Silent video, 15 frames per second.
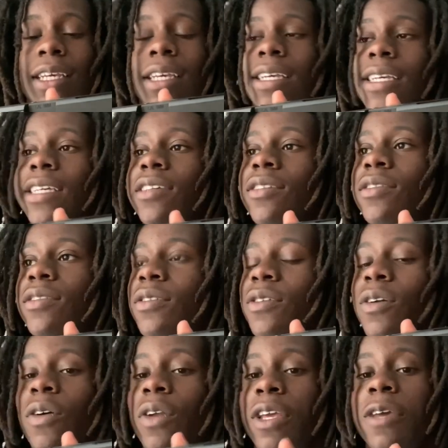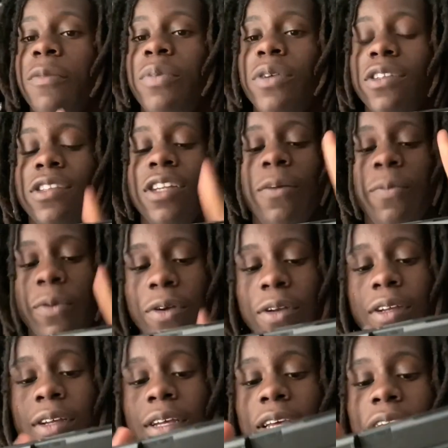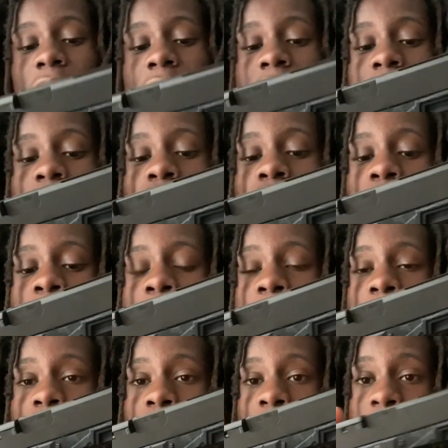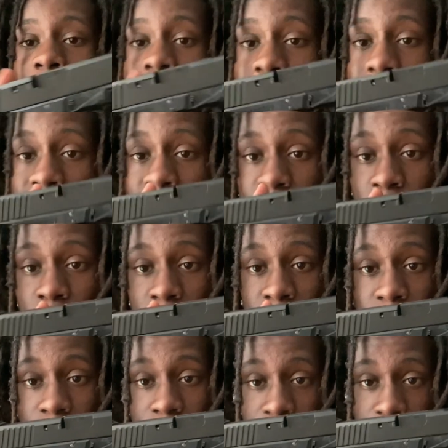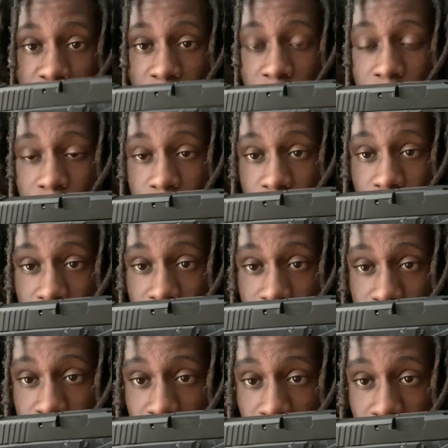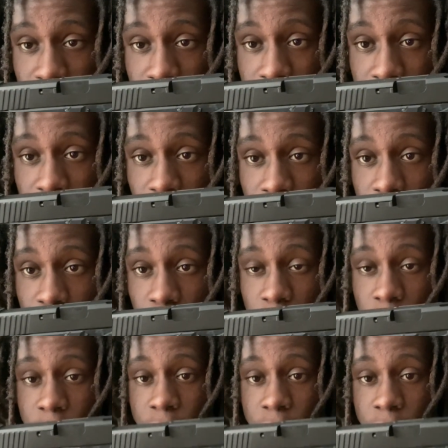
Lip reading: is gonna get pushed upward, and the trigger bar is gonna get depressed with the pull of your finger on the trigger.